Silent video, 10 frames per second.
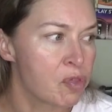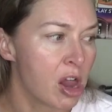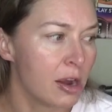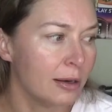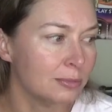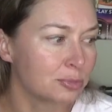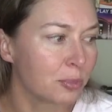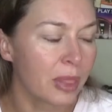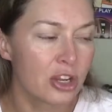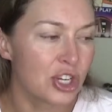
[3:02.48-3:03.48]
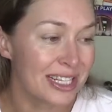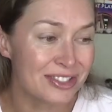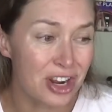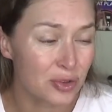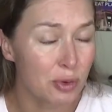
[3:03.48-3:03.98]
Um, she hasn't
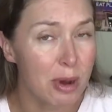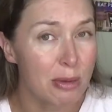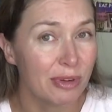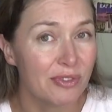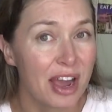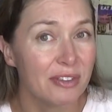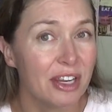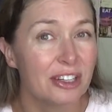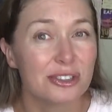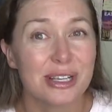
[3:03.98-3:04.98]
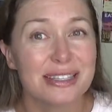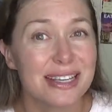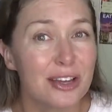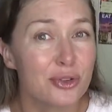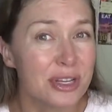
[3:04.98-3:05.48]
talked to her mom in five years. It
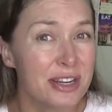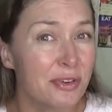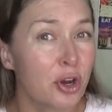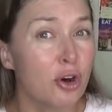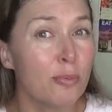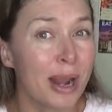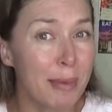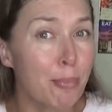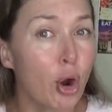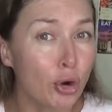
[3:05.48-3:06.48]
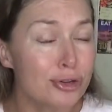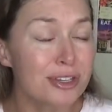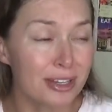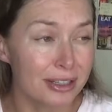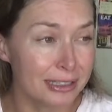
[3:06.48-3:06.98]
sounds really difficult, but I
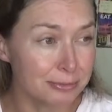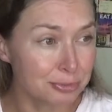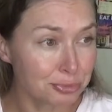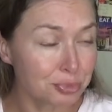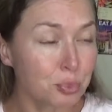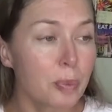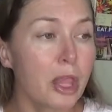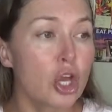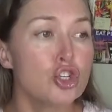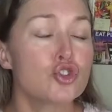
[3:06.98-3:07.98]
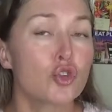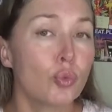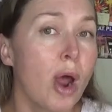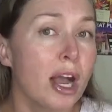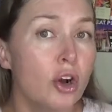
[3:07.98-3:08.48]
personally
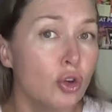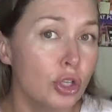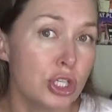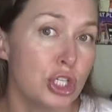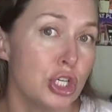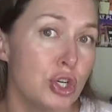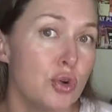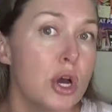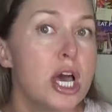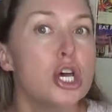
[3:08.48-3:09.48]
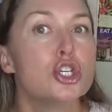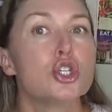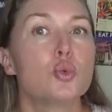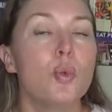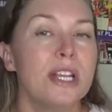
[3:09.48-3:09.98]
struggled to
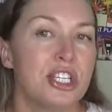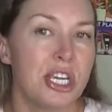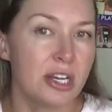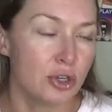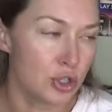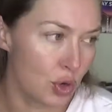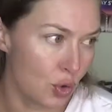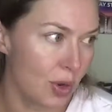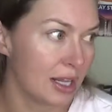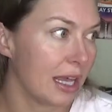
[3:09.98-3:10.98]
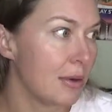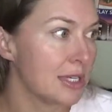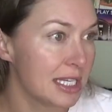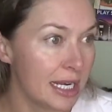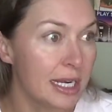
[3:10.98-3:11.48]
switch gears so quickly. I was
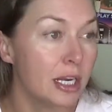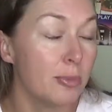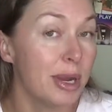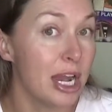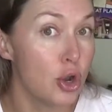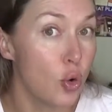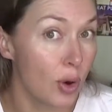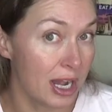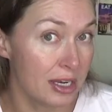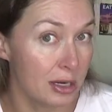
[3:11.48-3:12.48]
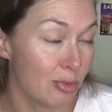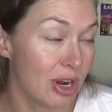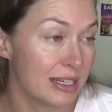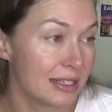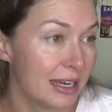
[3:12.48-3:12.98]
sitting here being annoyed at
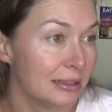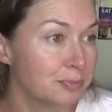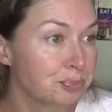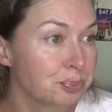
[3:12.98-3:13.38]
Nebraska